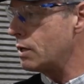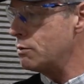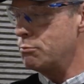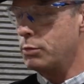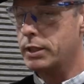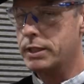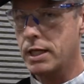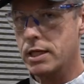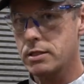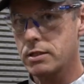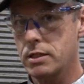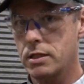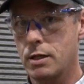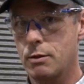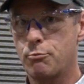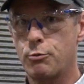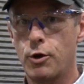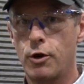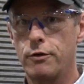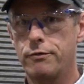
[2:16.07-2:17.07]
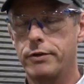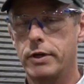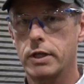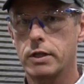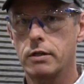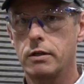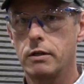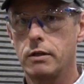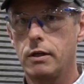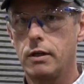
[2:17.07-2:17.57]
But that's in a
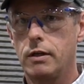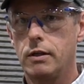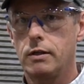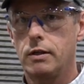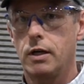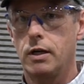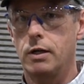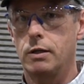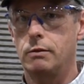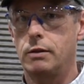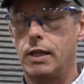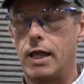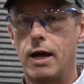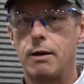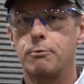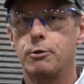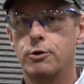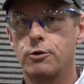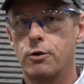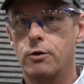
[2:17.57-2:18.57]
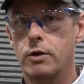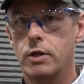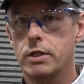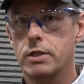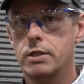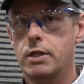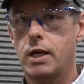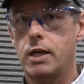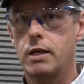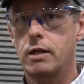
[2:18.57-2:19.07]
perfect laboratory
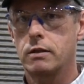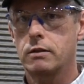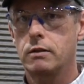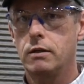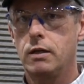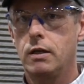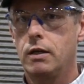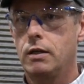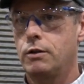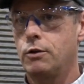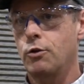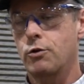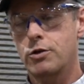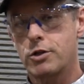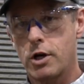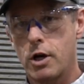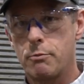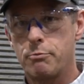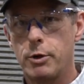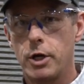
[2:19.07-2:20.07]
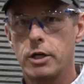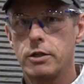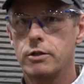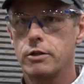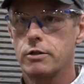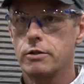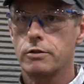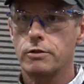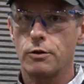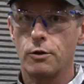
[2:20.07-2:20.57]
setting. No sharp
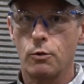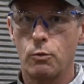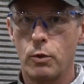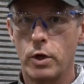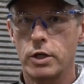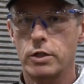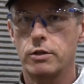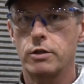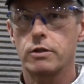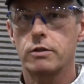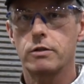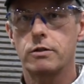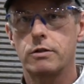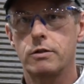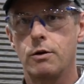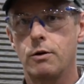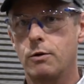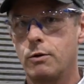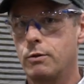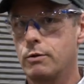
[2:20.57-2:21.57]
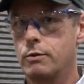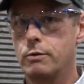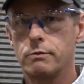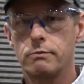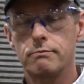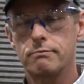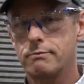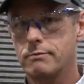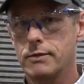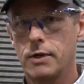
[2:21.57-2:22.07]
edges, no winches, no
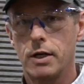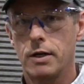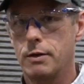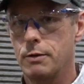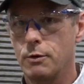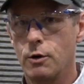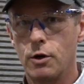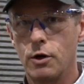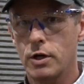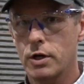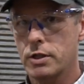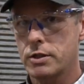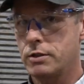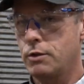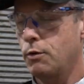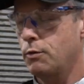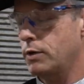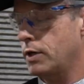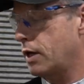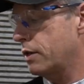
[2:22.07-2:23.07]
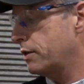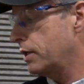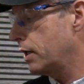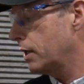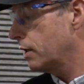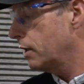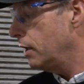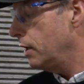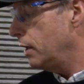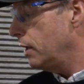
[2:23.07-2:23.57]
hooks, no nothing.